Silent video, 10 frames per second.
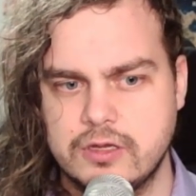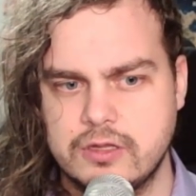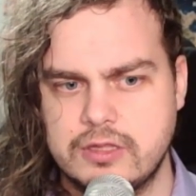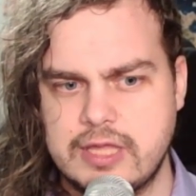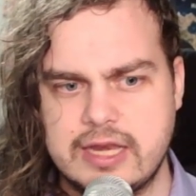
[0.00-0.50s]

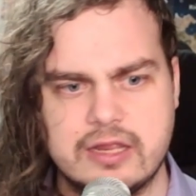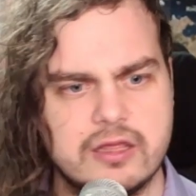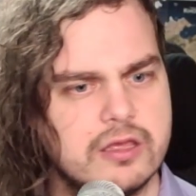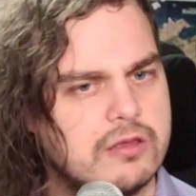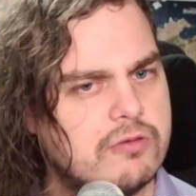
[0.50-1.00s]
that
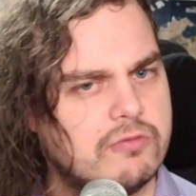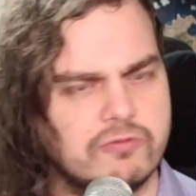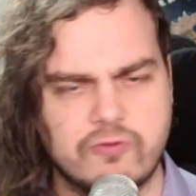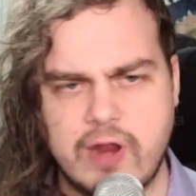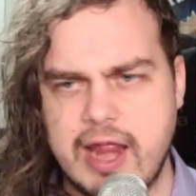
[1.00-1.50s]

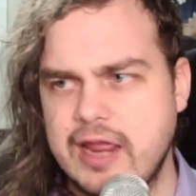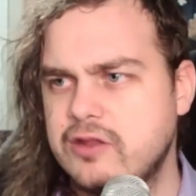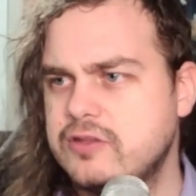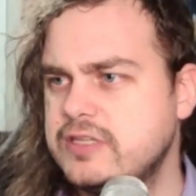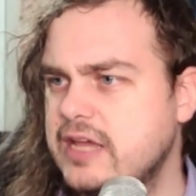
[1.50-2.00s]
Frank,
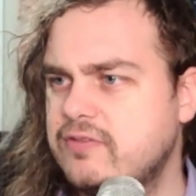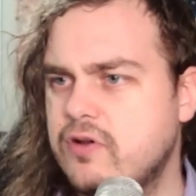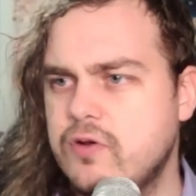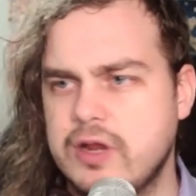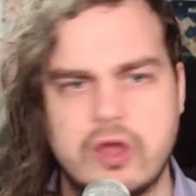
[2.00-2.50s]

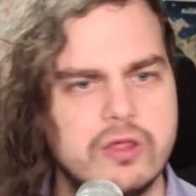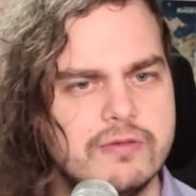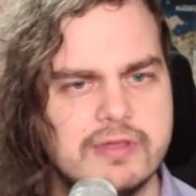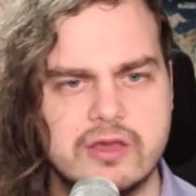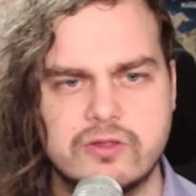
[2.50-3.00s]
CFO, and all of
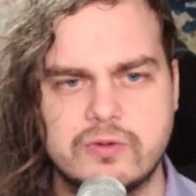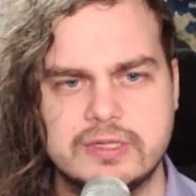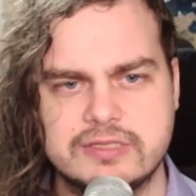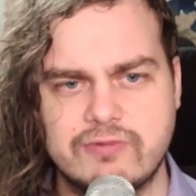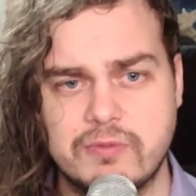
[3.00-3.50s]
the other
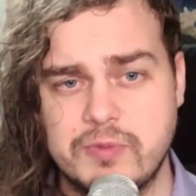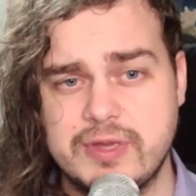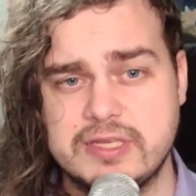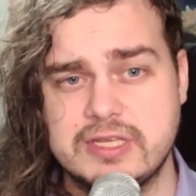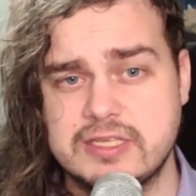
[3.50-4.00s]
ones from the
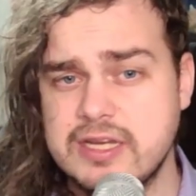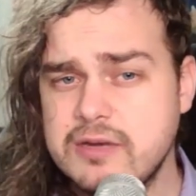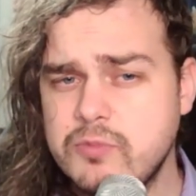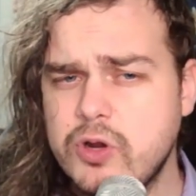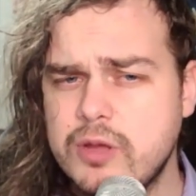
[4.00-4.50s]
PCS didn't
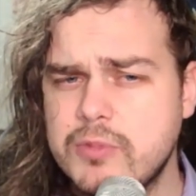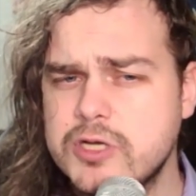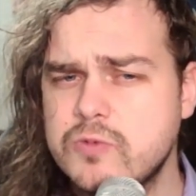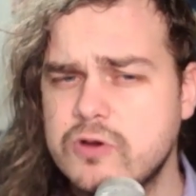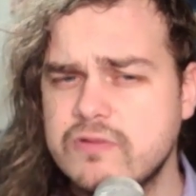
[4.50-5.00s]
put up much
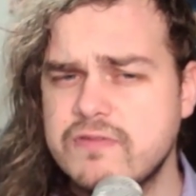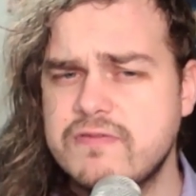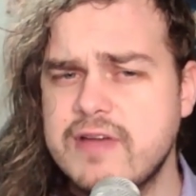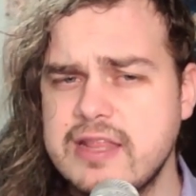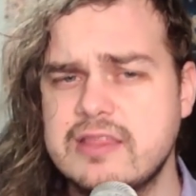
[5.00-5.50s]
more of a
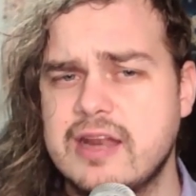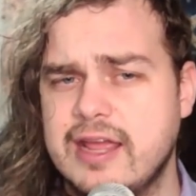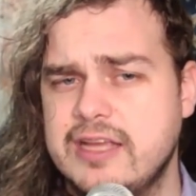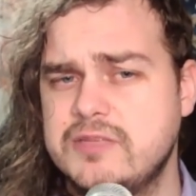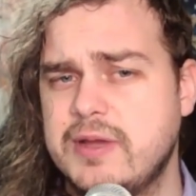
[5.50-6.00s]
fight than I
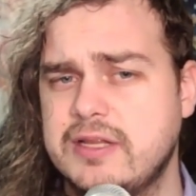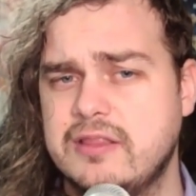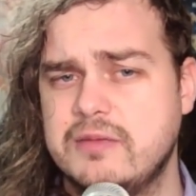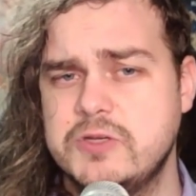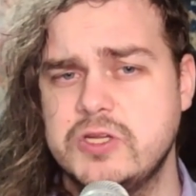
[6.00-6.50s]
expected
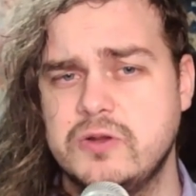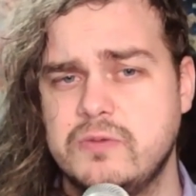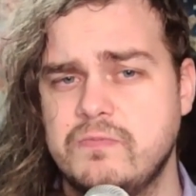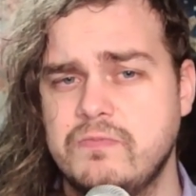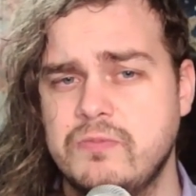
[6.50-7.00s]
them to.
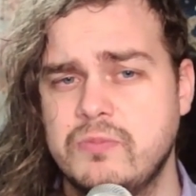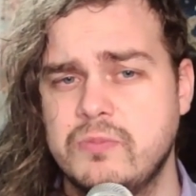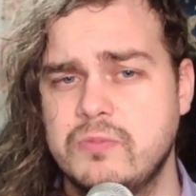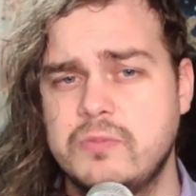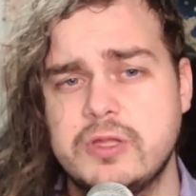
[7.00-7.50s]

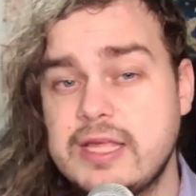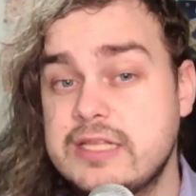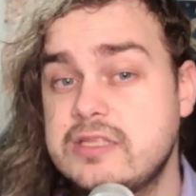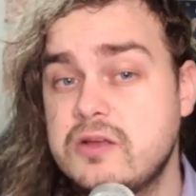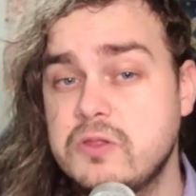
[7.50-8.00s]
But that's
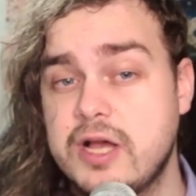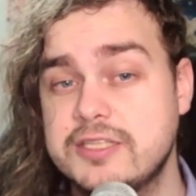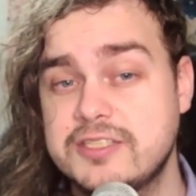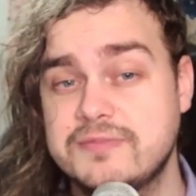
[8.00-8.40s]
their loss.